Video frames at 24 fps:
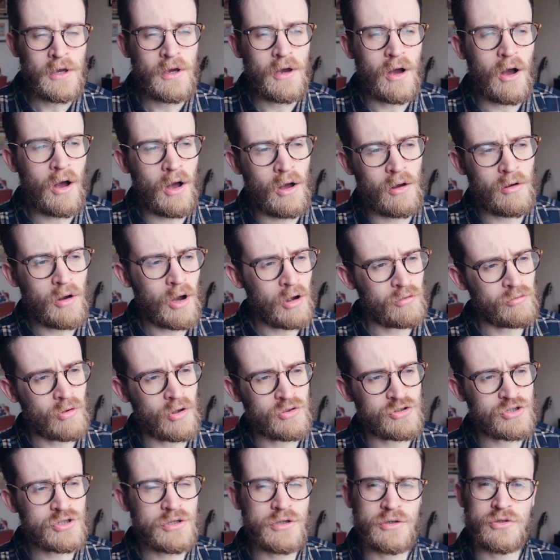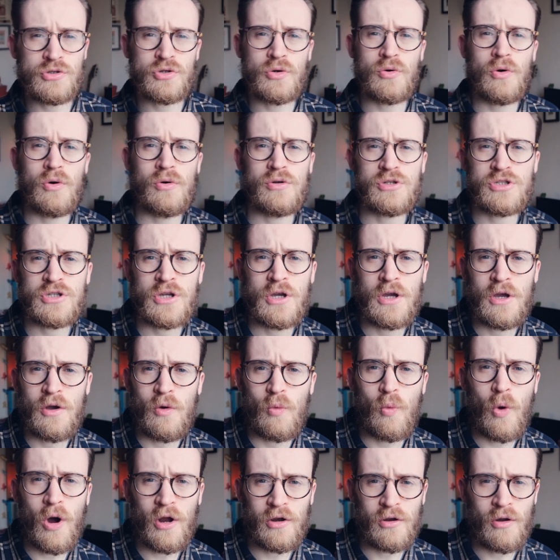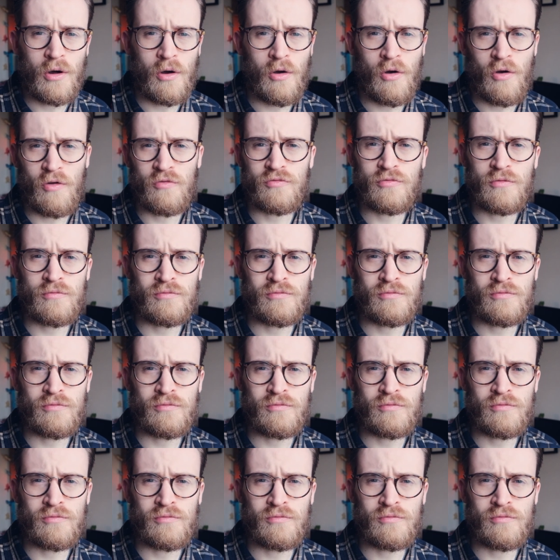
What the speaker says: I run 2 tours, one of